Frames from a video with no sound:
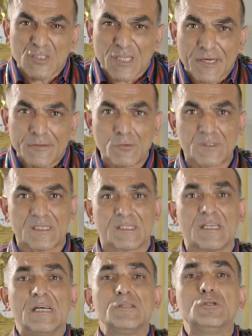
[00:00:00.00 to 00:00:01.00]

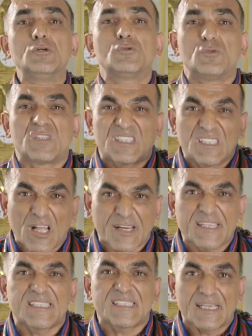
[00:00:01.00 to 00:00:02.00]
cyanosis due to
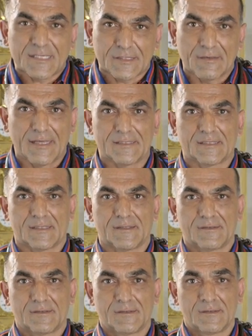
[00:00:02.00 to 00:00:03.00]
sluggish circulation.
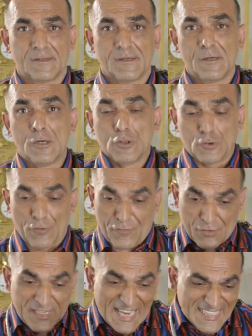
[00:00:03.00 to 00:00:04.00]
So if
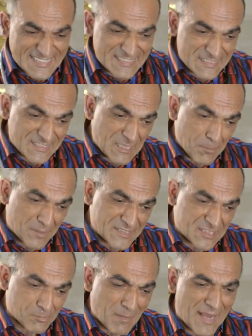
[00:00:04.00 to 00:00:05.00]
you're gazing in
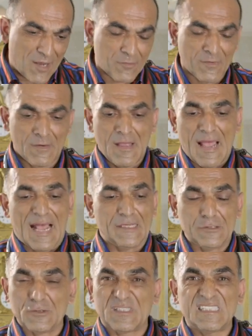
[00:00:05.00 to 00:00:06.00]
somebody's mouth
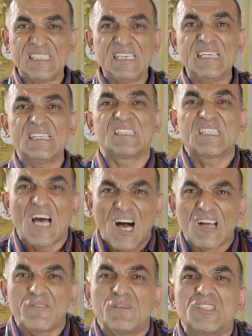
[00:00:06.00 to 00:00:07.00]
and you see the
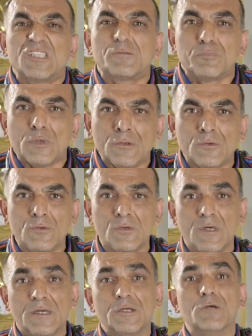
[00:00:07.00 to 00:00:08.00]
tongue which is
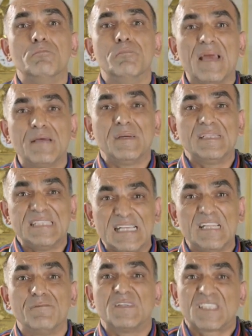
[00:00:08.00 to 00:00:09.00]
blue, you may be
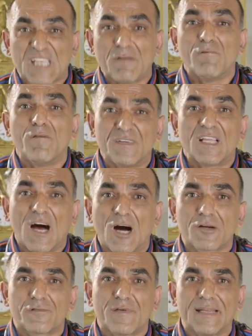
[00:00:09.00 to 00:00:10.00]
dealing with someone with
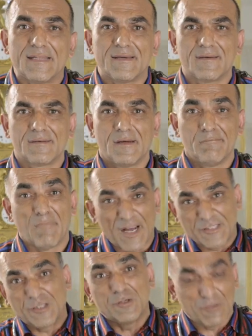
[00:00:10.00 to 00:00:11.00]
heart failure.
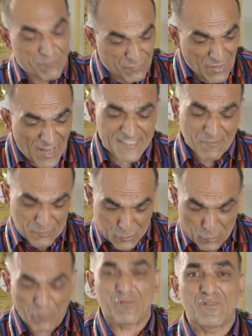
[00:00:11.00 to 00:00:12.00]
Mind you, you lie them
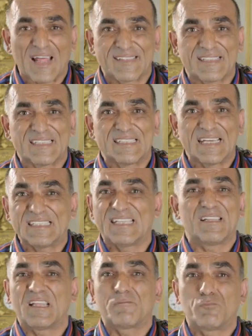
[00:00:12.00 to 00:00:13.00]
so flat these days
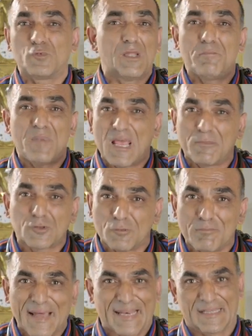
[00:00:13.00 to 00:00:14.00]
that they wouldn't be able to
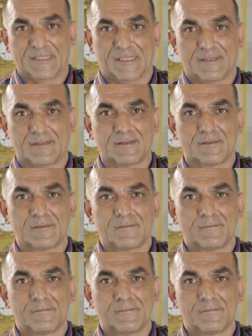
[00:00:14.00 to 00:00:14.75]
manage it.